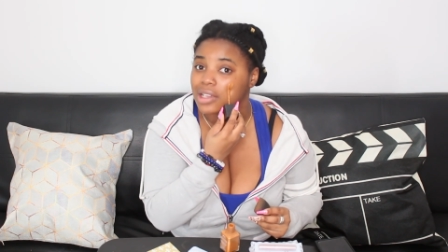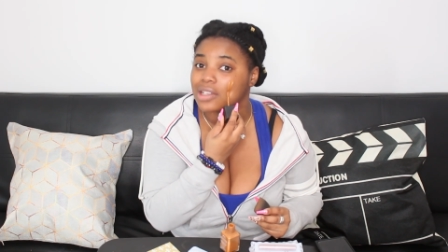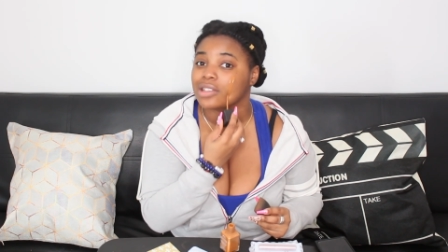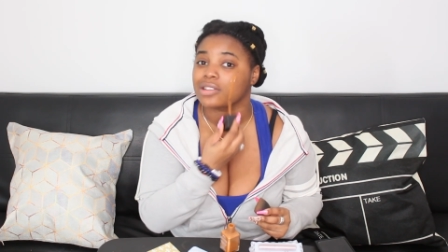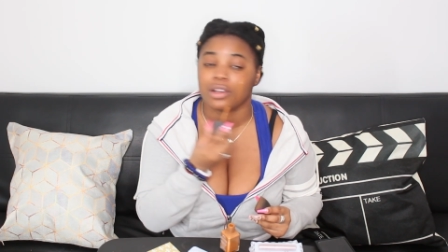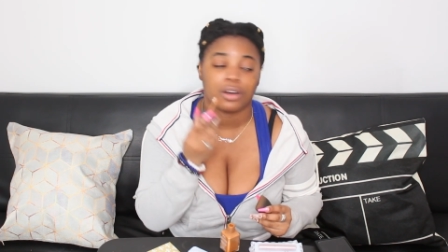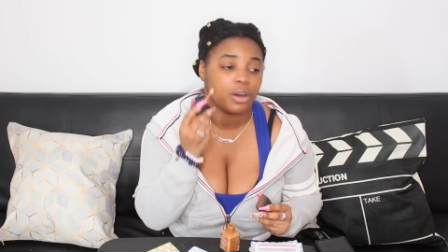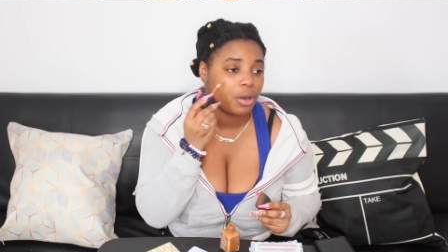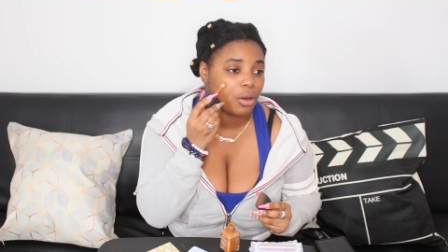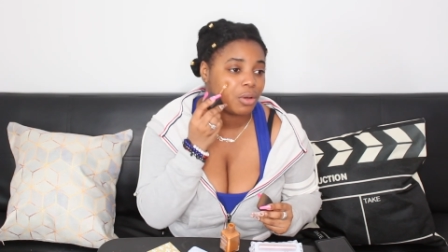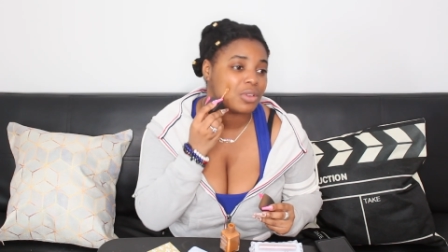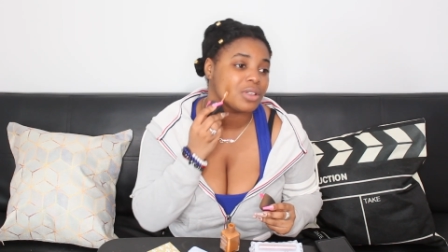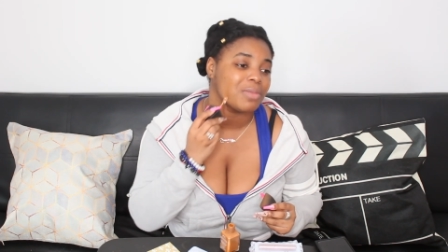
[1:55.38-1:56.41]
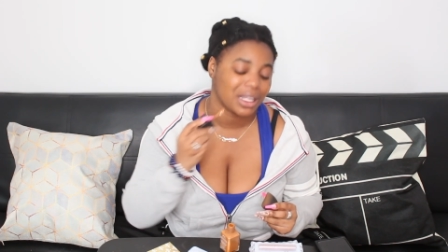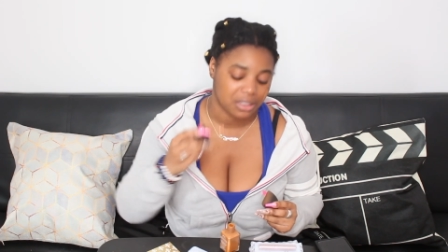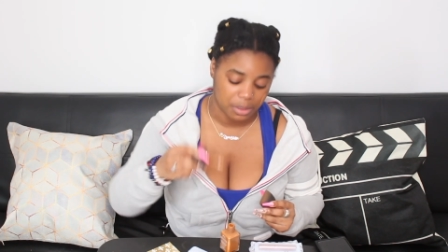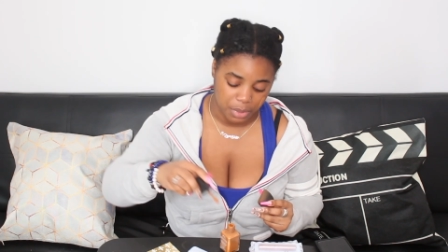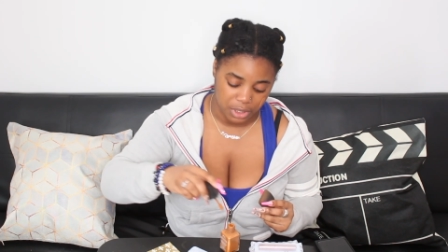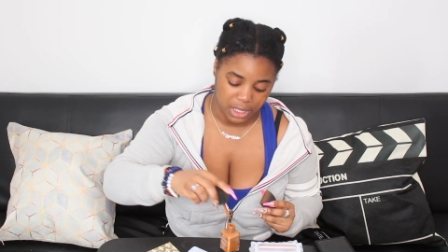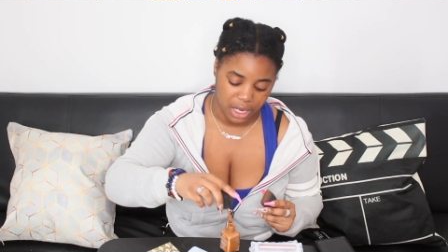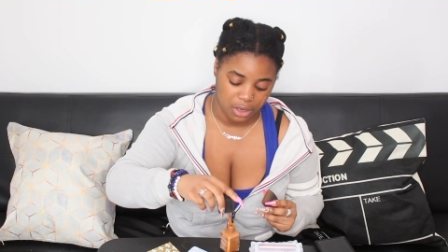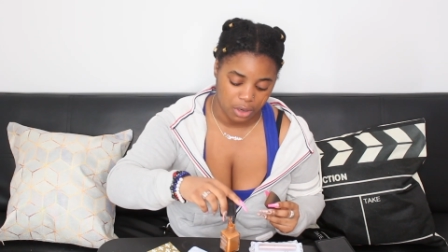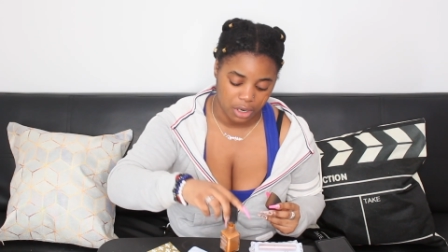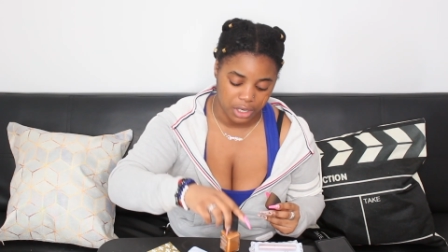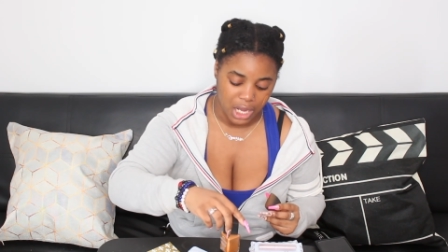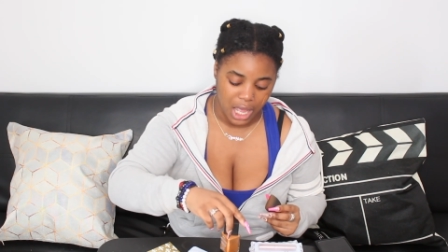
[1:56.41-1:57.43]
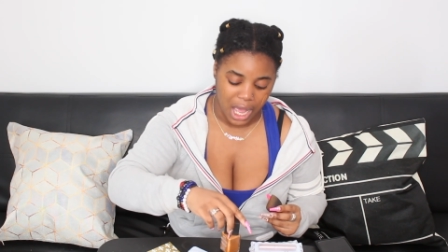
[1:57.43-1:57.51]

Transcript: So we about to put that on.